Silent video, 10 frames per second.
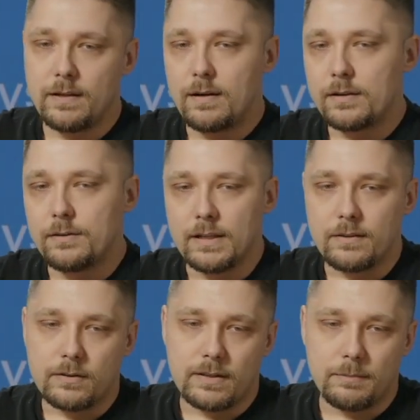are gonna
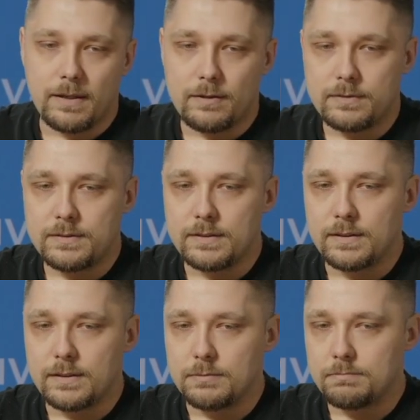talk about
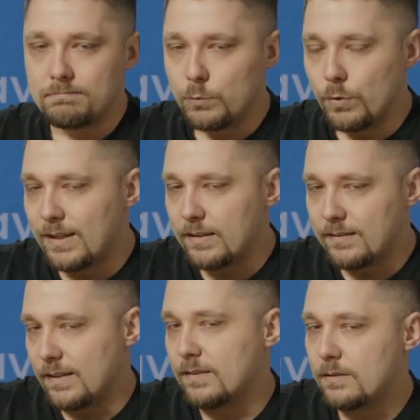what are the
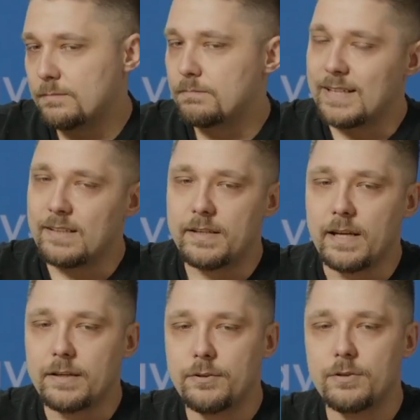standard
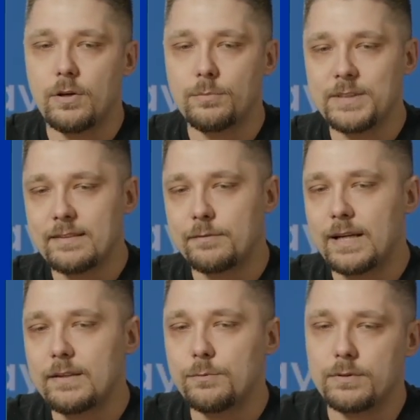IdentityIQ objects,
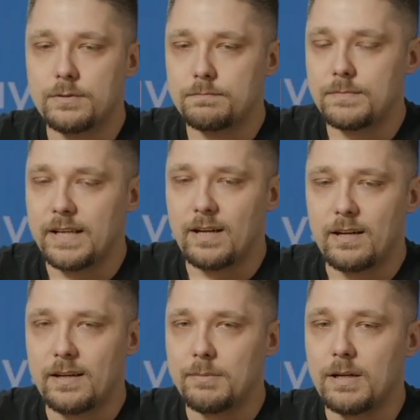right? What they
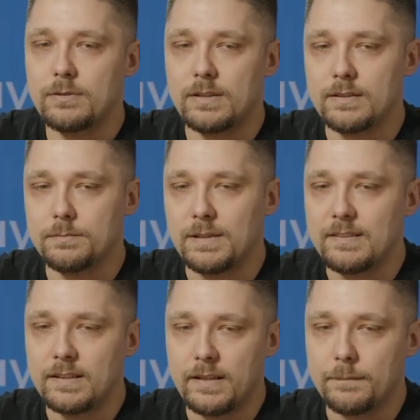are about, and
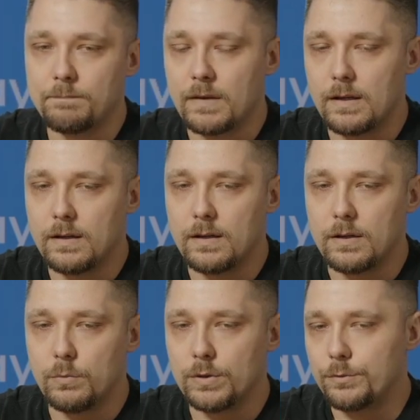basically
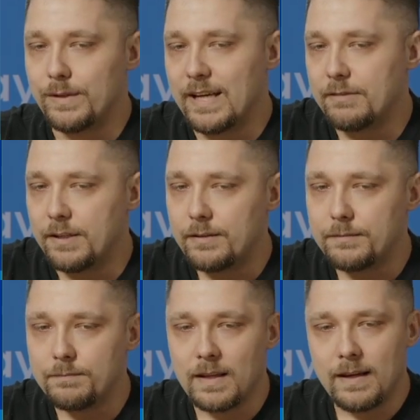what do we have there.
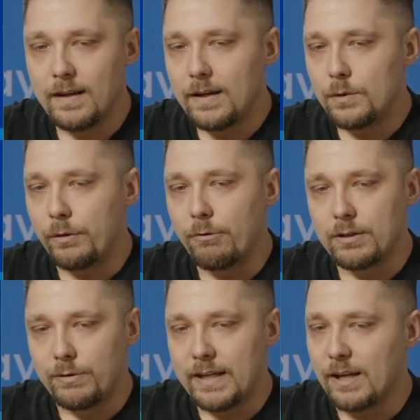We will
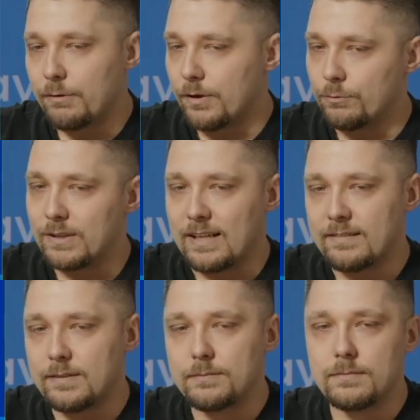create our own
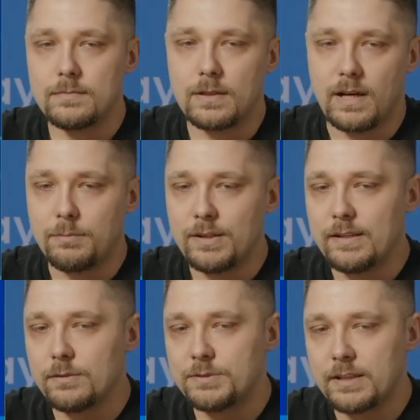custom hibernate
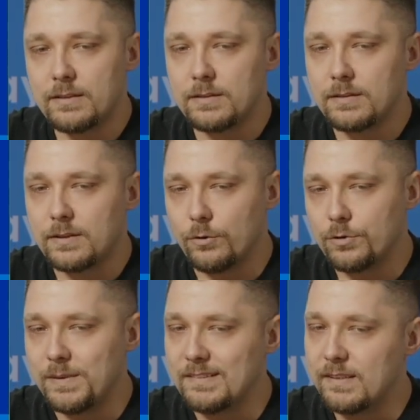object
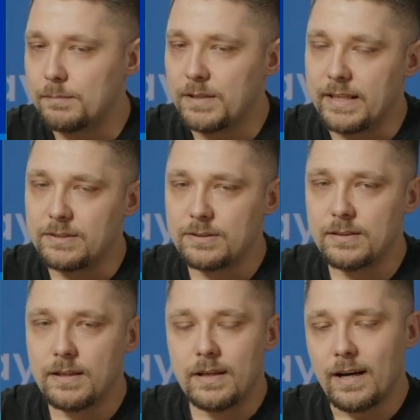called business application.
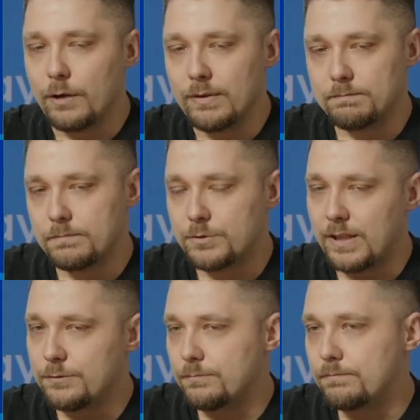I will try
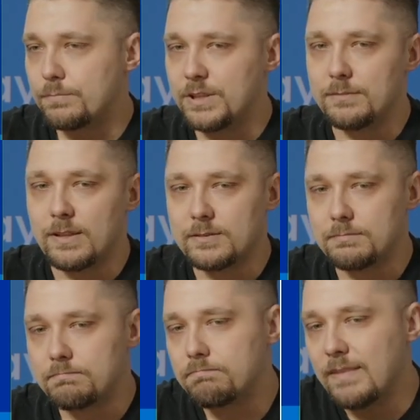to pretty much
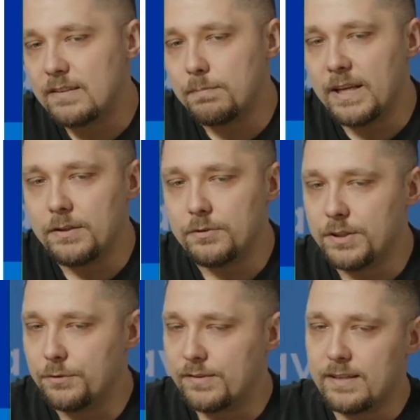explain you the
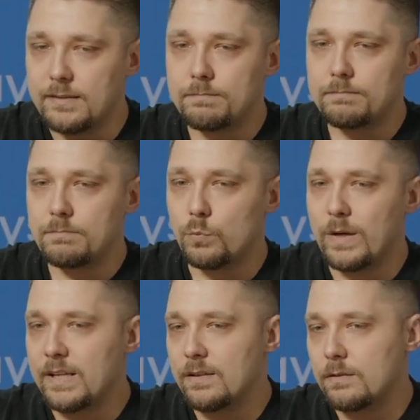use case
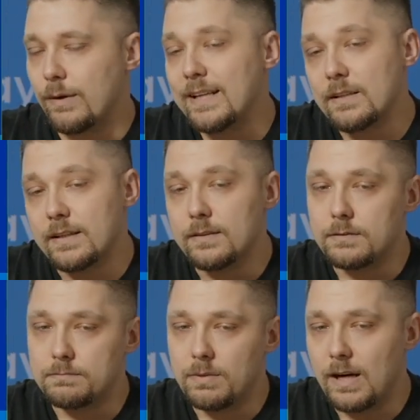when and
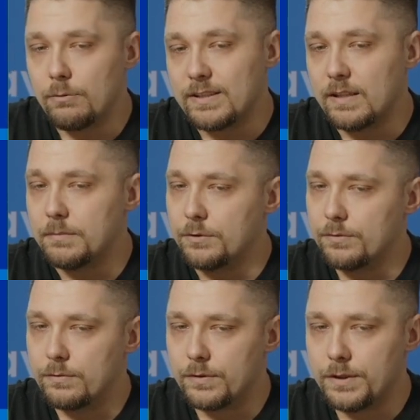how it can be
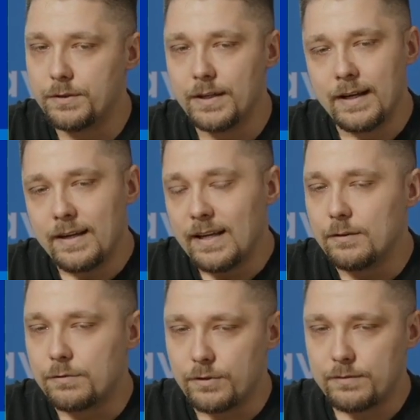useful for you. And
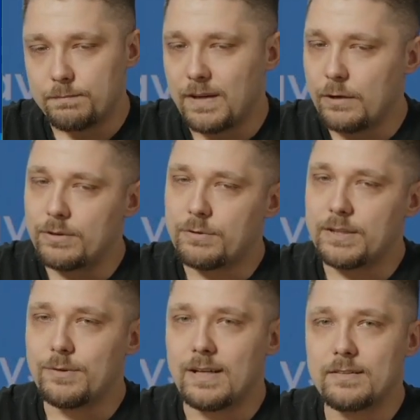of course, I will try
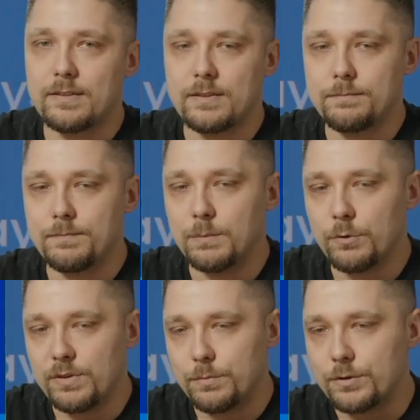to answer the
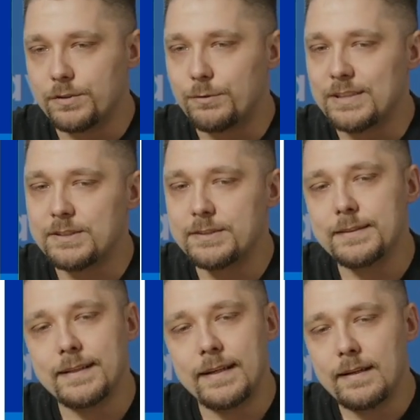most important question:
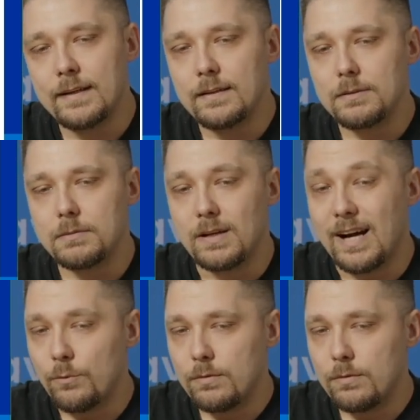how,